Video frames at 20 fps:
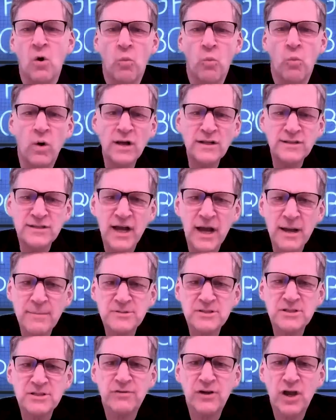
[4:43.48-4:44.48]
What
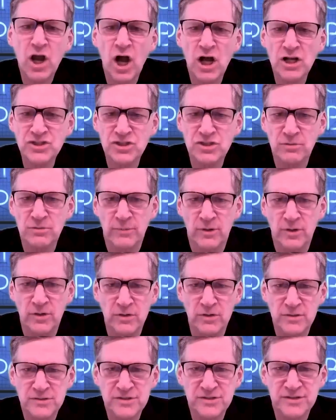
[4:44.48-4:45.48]
types of
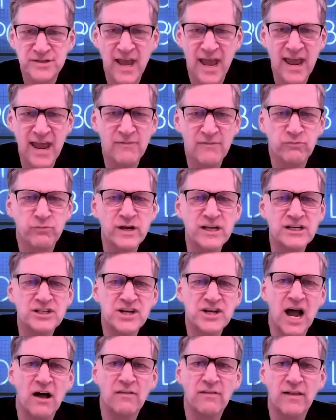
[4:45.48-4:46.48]
customers, Dave,
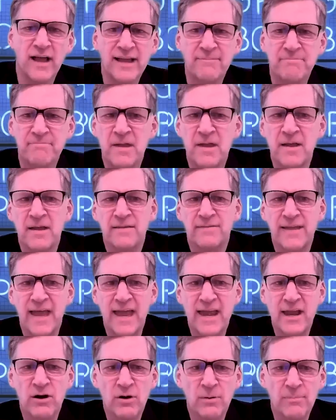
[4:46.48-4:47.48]
reach out? Like,
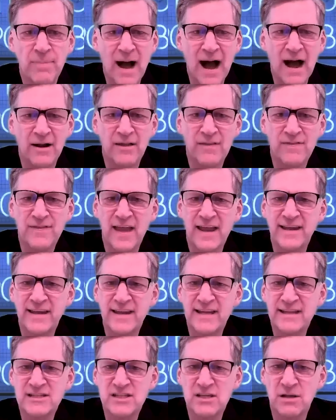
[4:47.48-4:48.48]
they hear about it, they
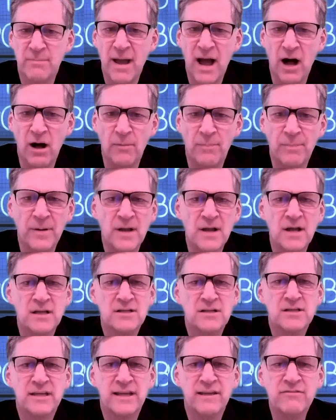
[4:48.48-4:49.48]
need some help.
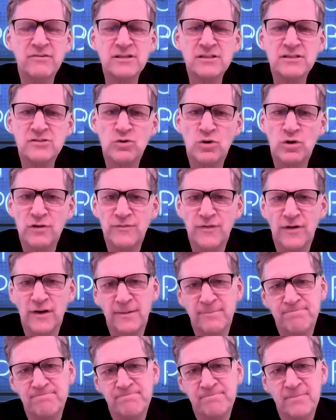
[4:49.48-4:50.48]
Give us sort of
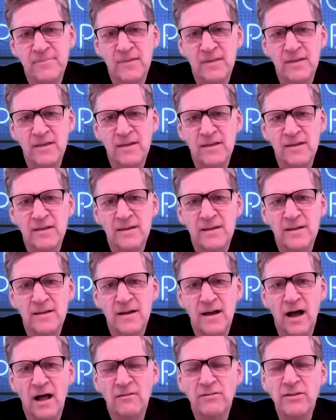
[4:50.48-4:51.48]

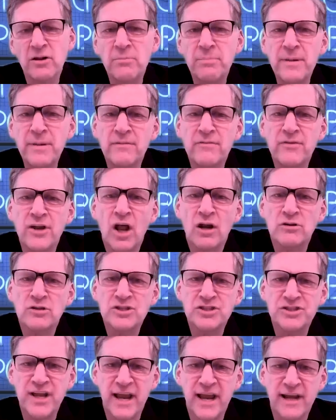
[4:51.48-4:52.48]
a little bit of an
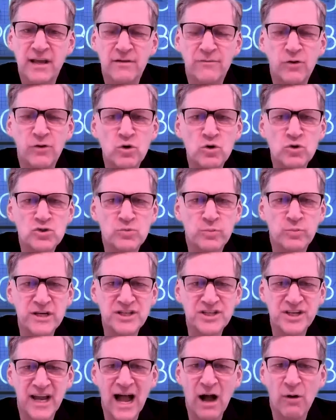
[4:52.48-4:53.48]
understanding of who's
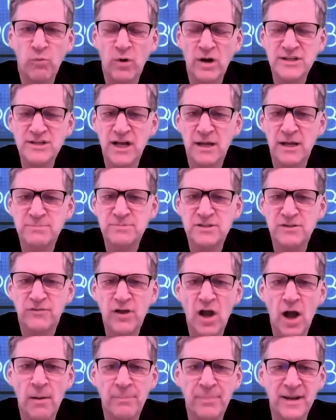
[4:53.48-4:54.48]
reaching out, what types
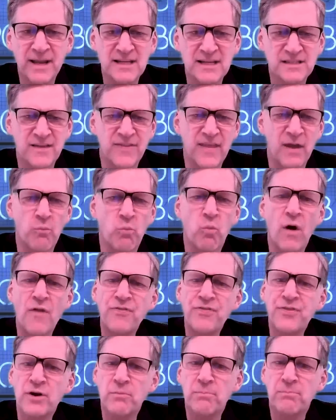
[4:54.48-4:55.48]
of companies, and then
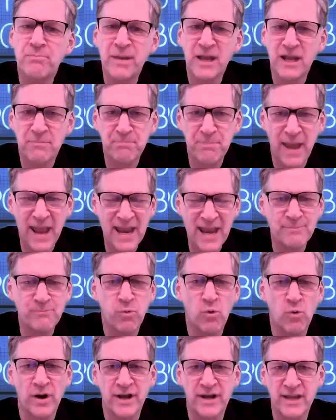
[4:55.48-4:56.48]
what their big pain
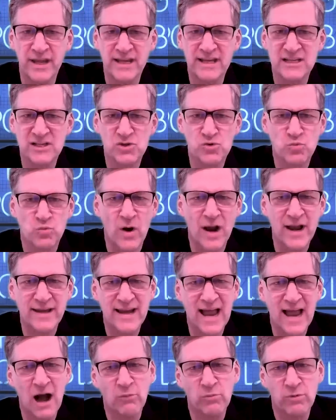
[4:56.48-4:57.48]
point is right
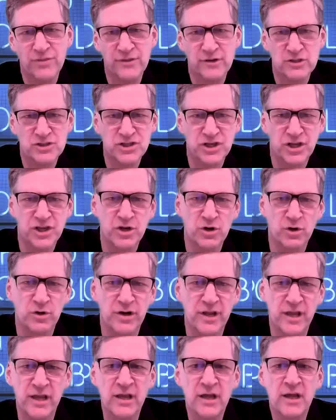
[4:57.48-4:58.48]
now with their
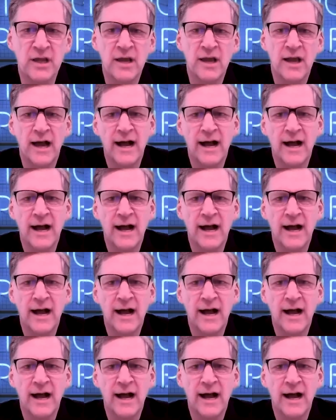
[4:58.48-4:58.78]
security